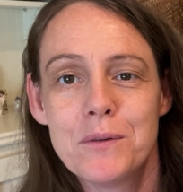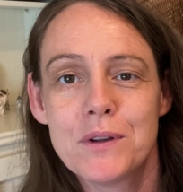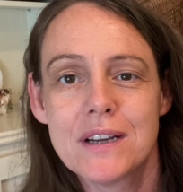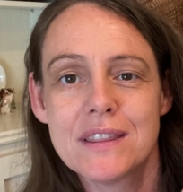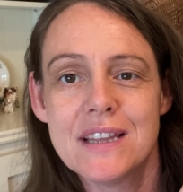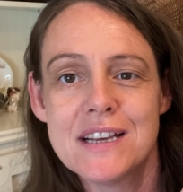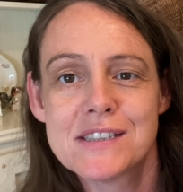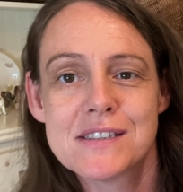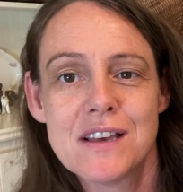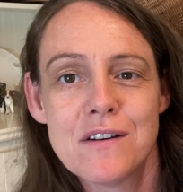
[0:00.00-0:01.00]
Look at
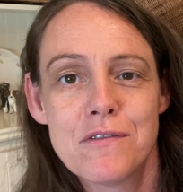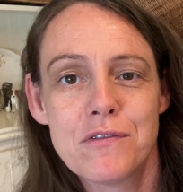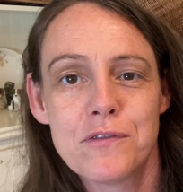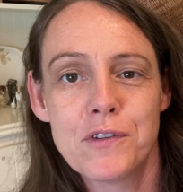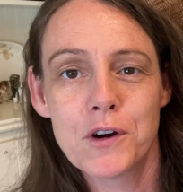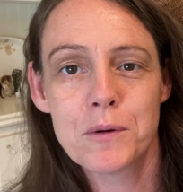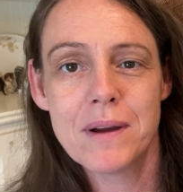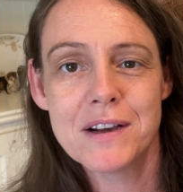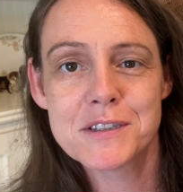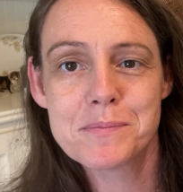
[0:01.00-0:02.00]
this
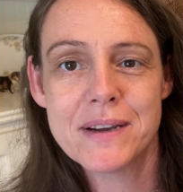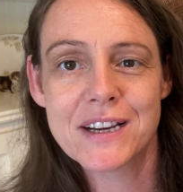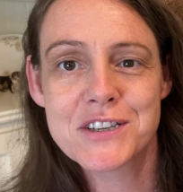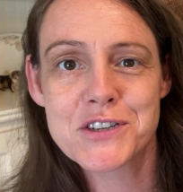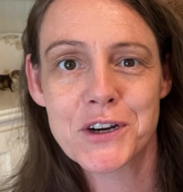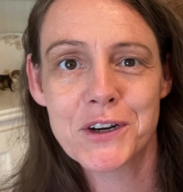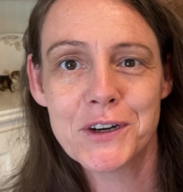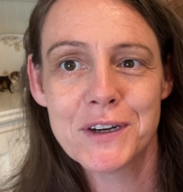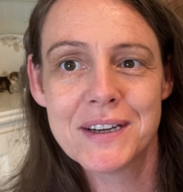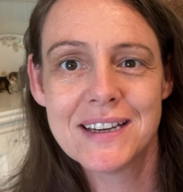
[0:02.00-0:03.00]
farmhouse
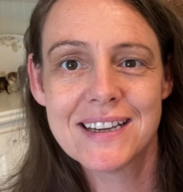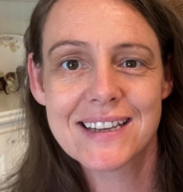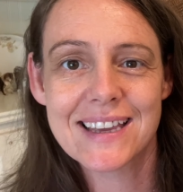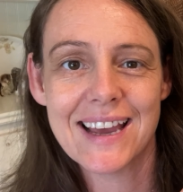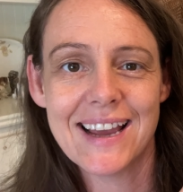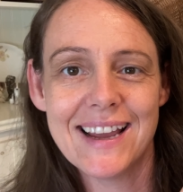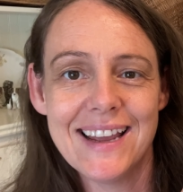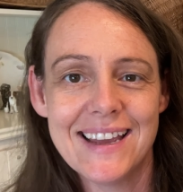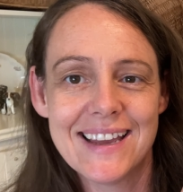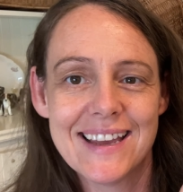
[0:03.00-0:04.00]
picture,
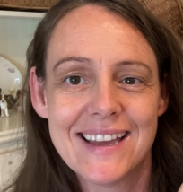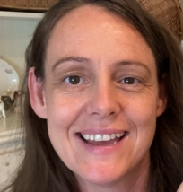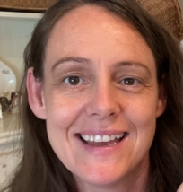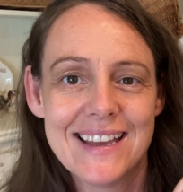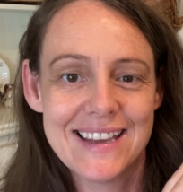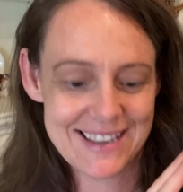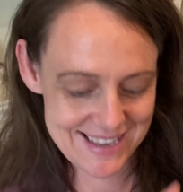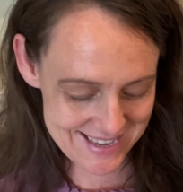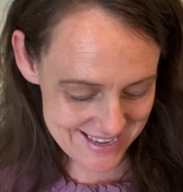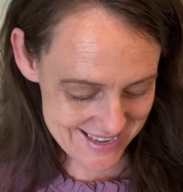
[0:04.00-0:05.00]
okay?
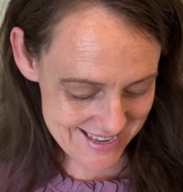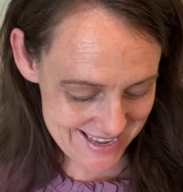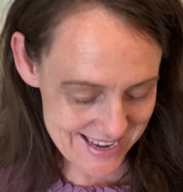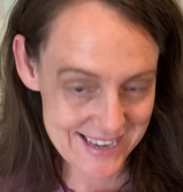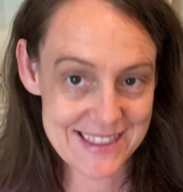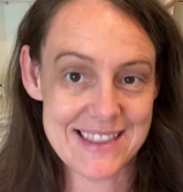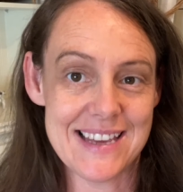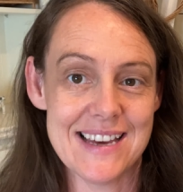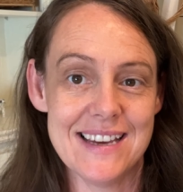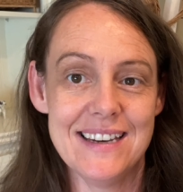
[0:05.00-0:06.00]
And
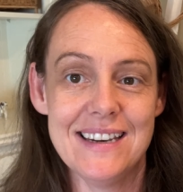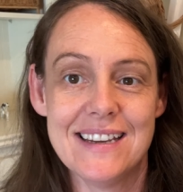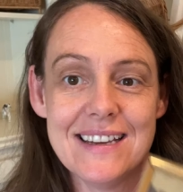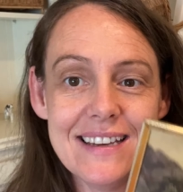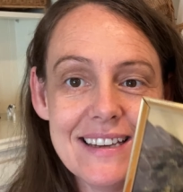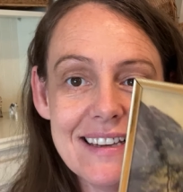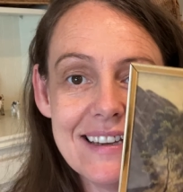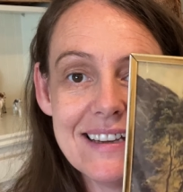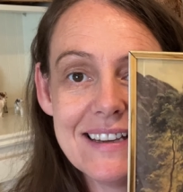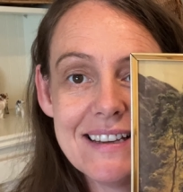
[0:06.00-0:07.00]
then
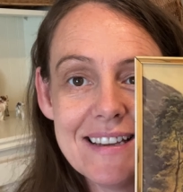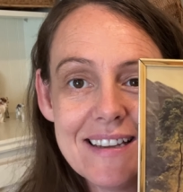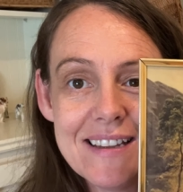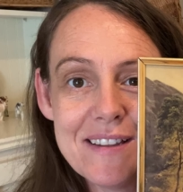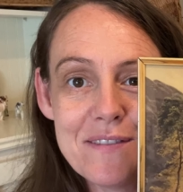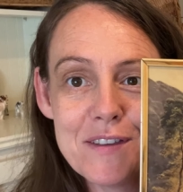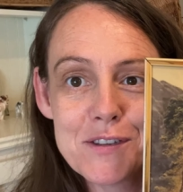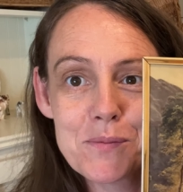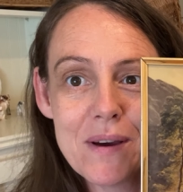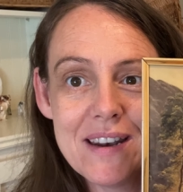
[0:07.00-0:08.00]

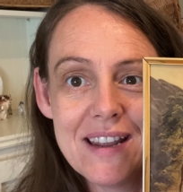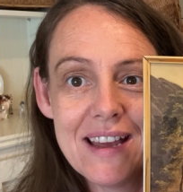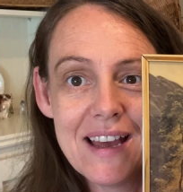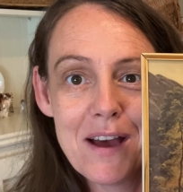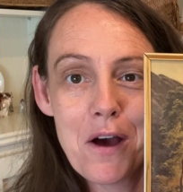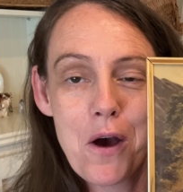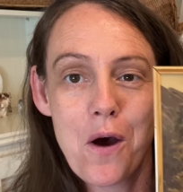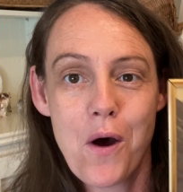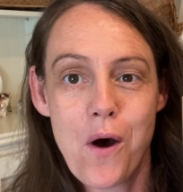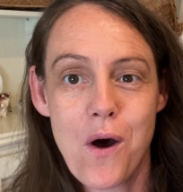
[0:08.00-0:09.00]
this one,
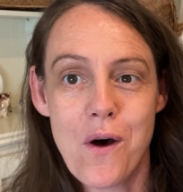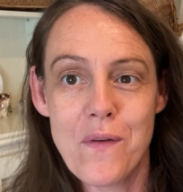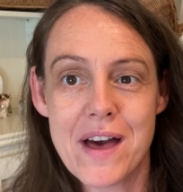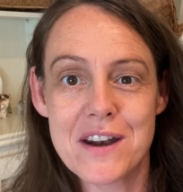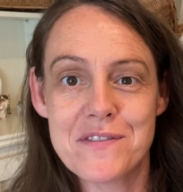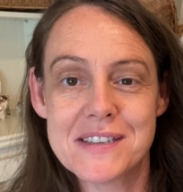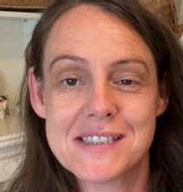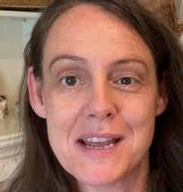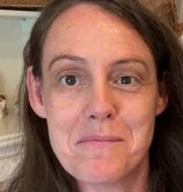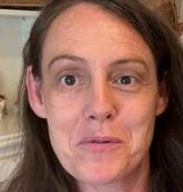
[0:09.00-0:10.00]
all out of the
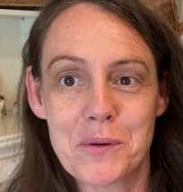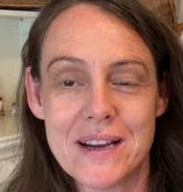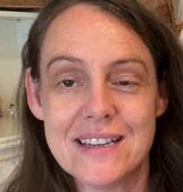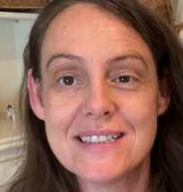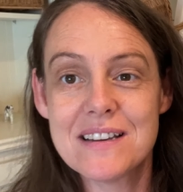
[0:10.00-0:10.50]
same print.